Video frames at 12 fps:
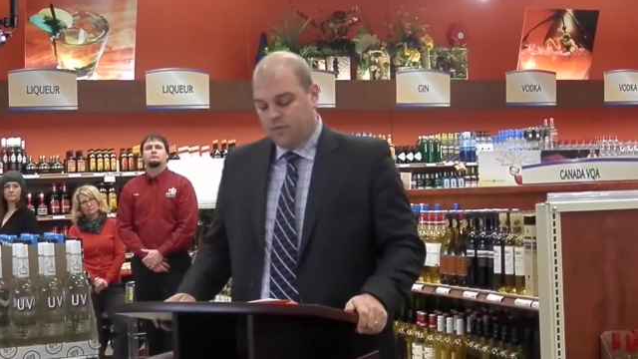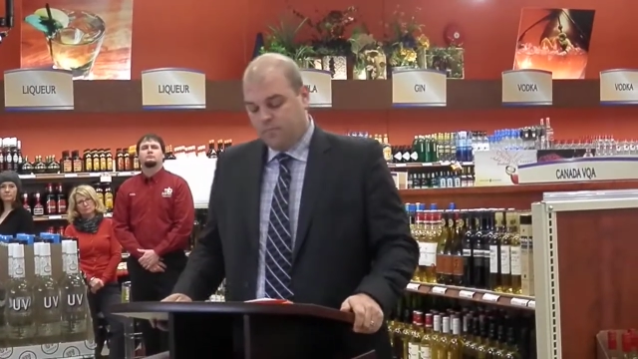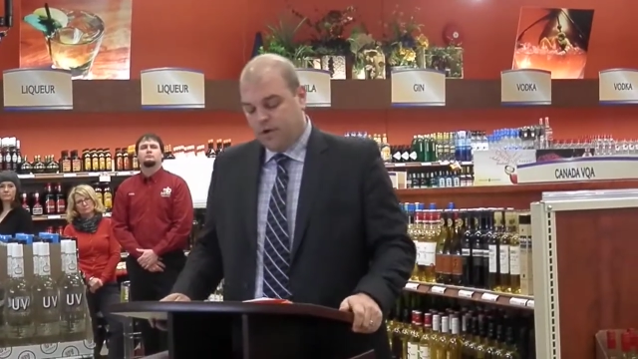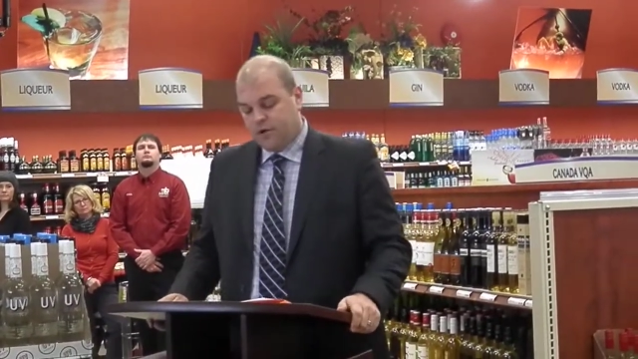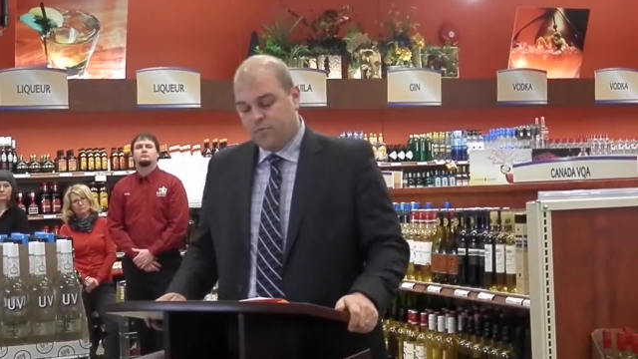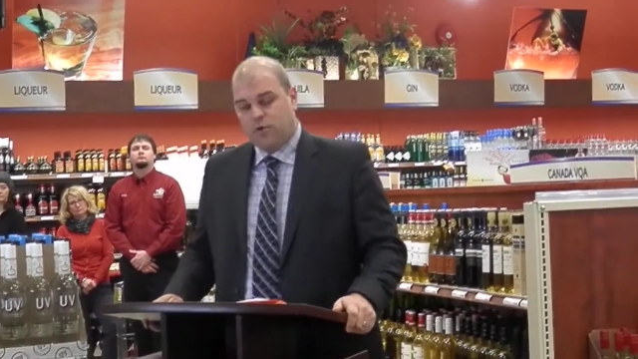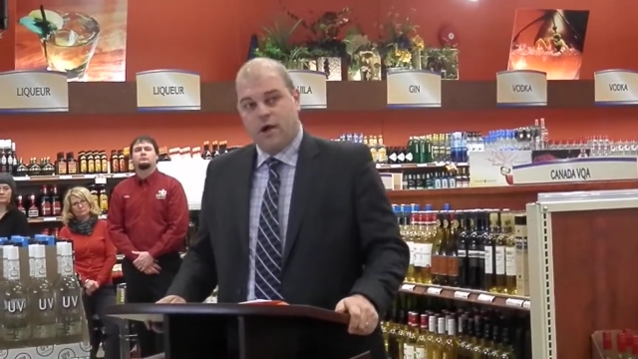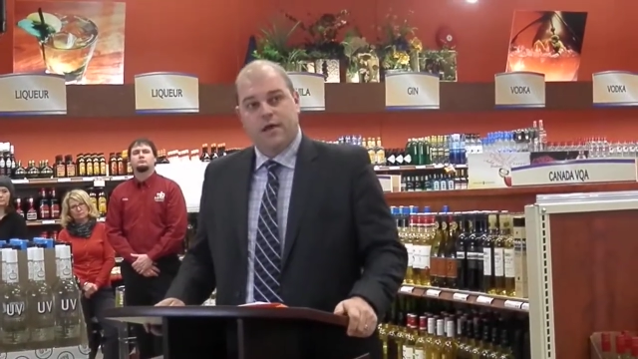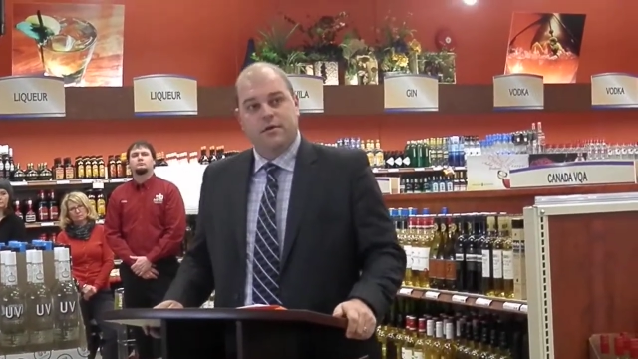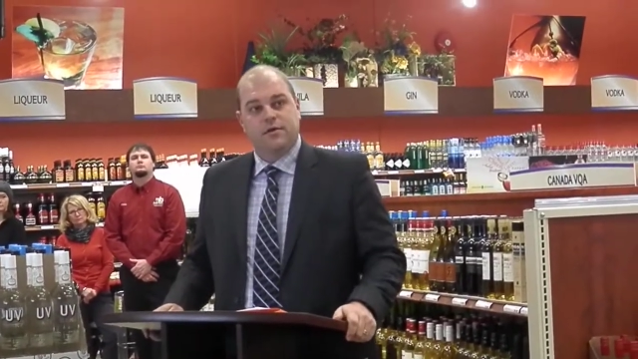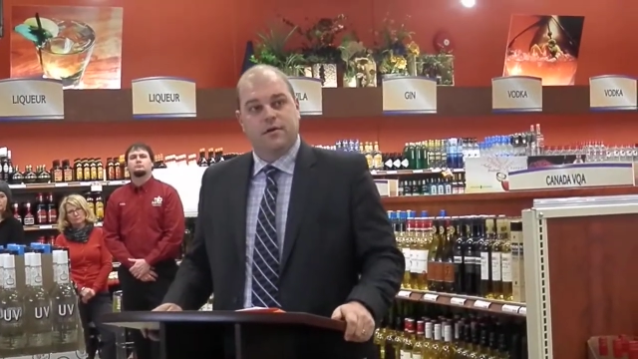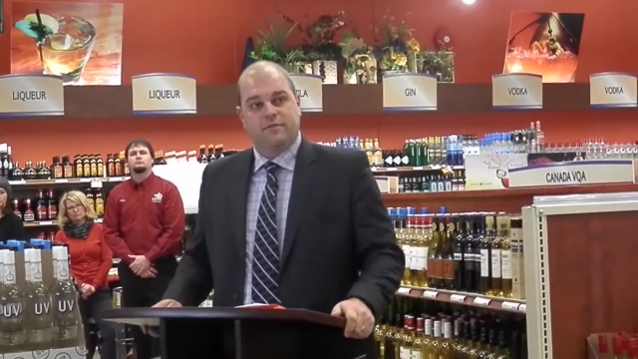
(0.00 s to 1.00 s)
Mike
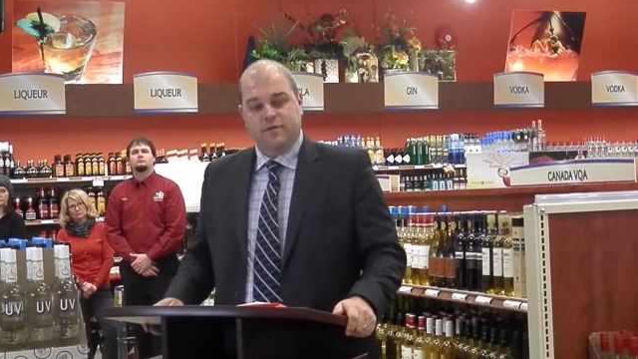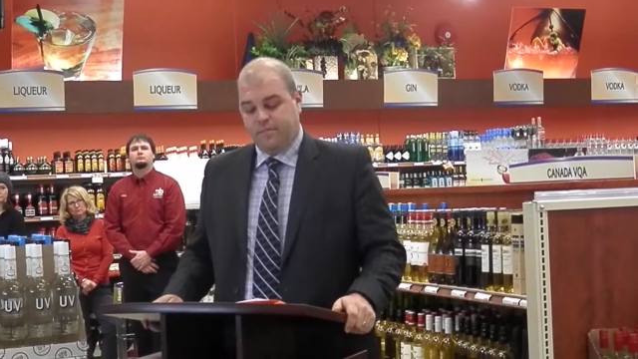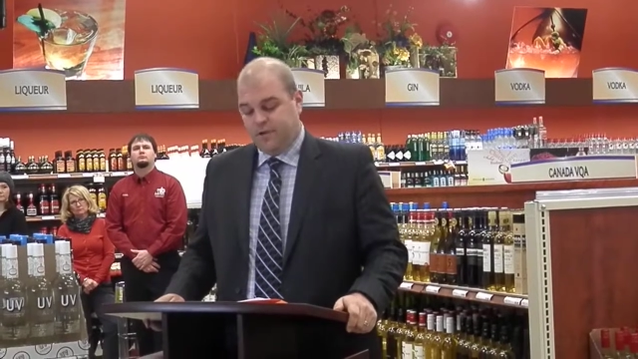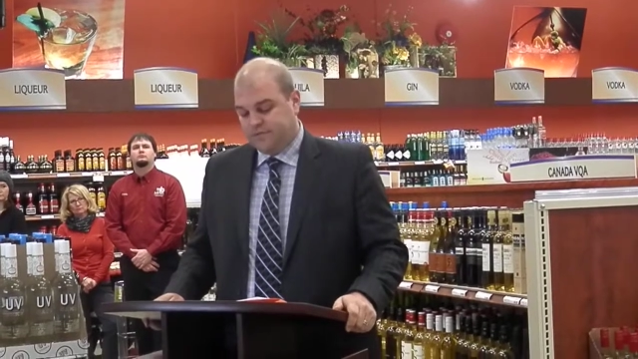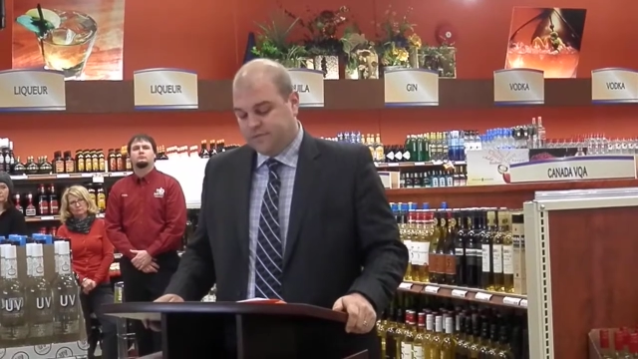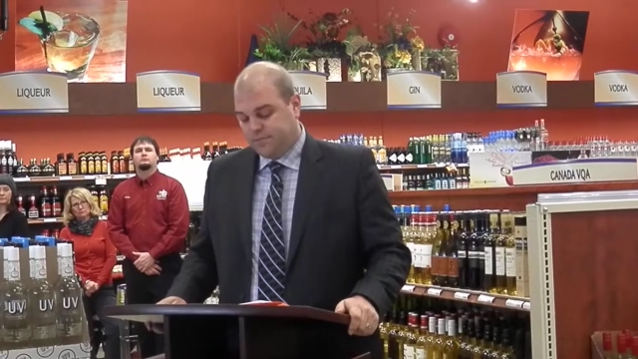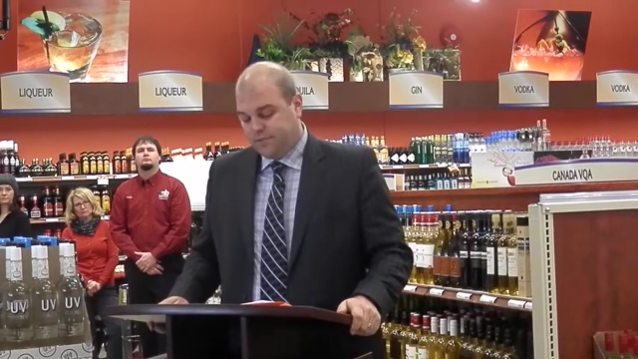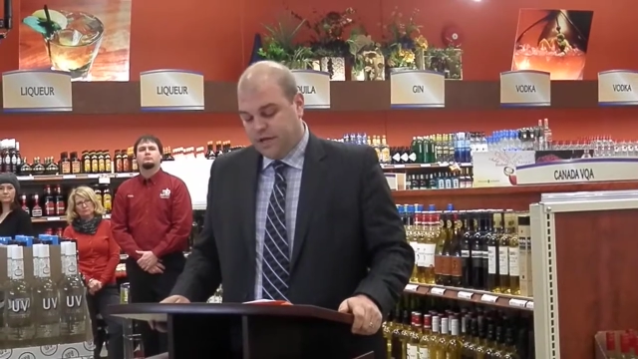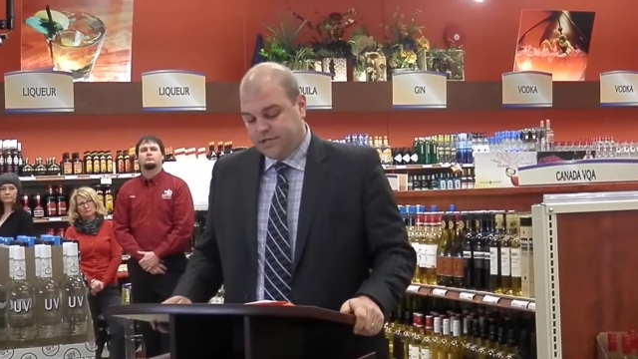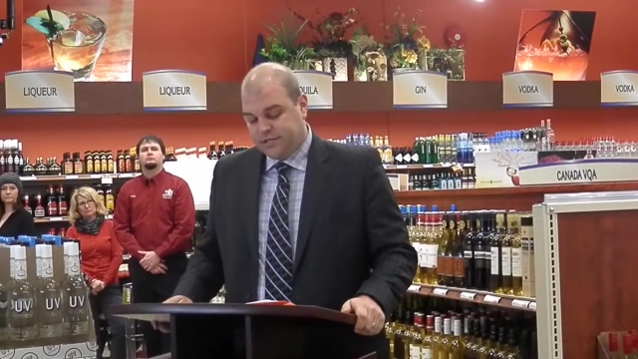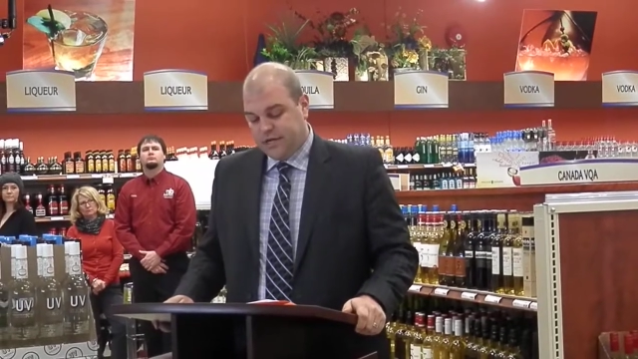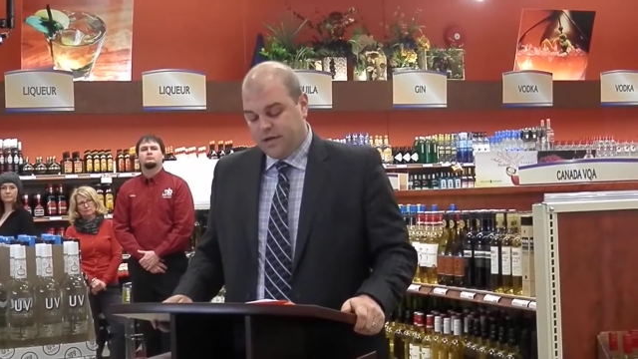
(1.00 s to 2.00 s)
O'Brien, our VP of
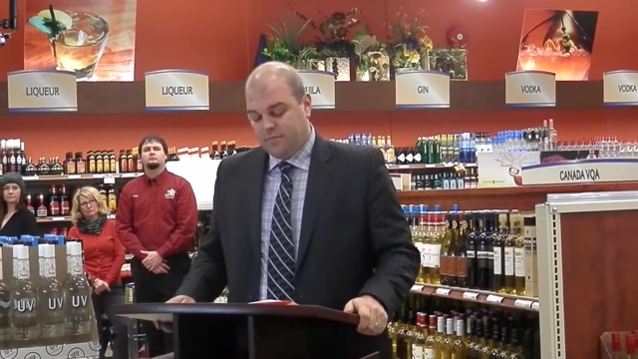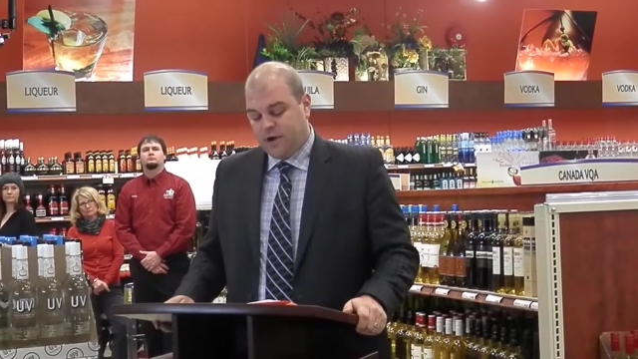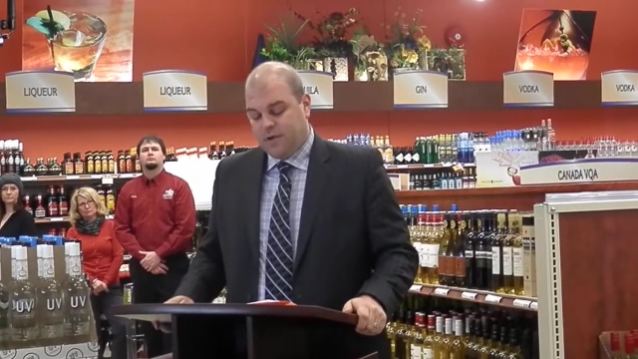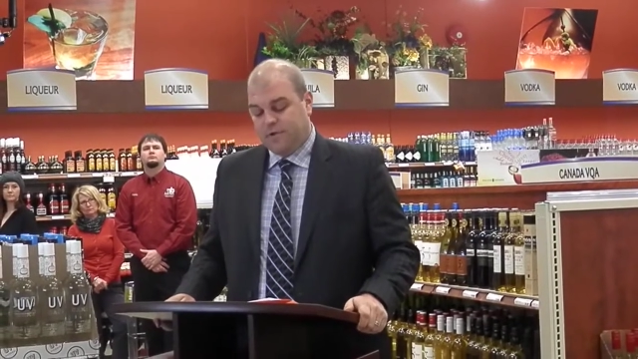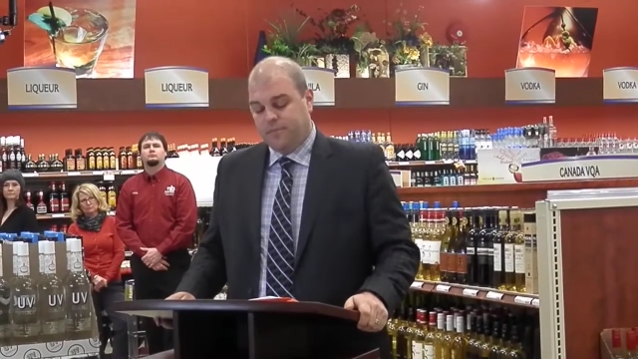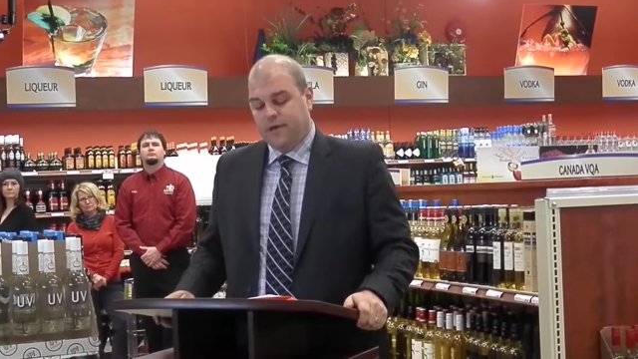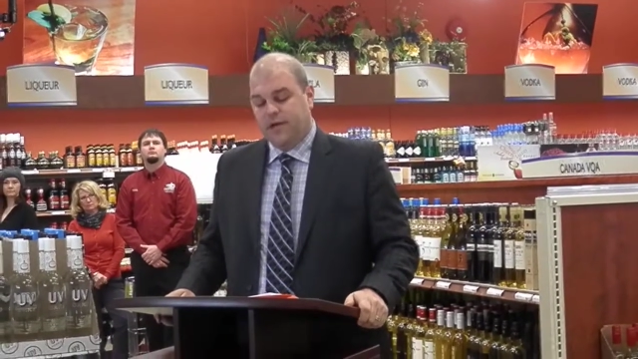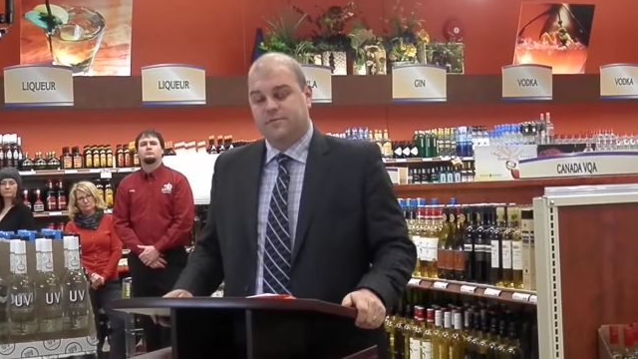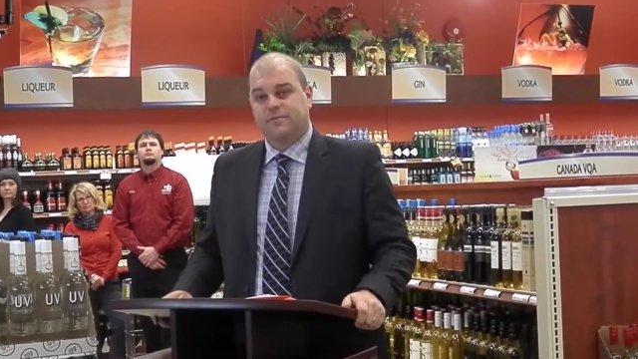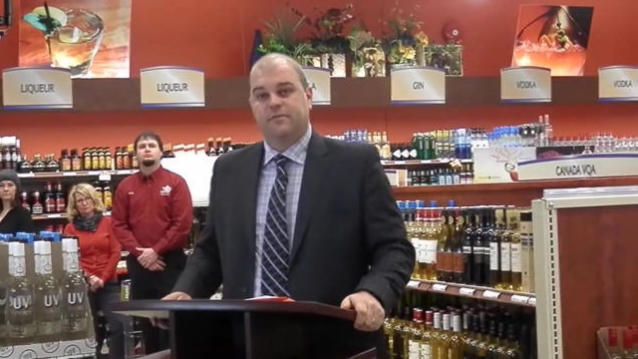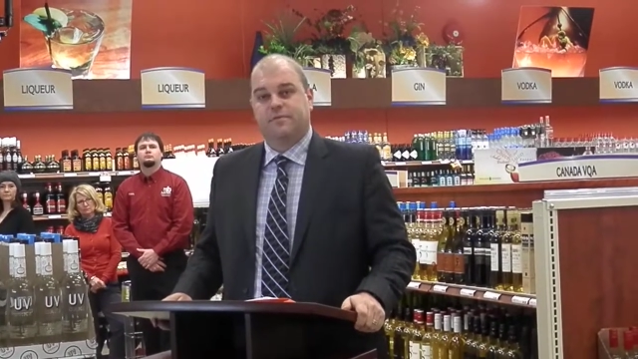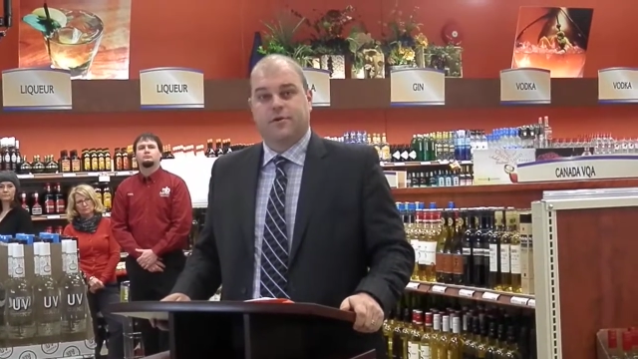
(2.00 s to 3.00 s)
Supply Chain and Property Management,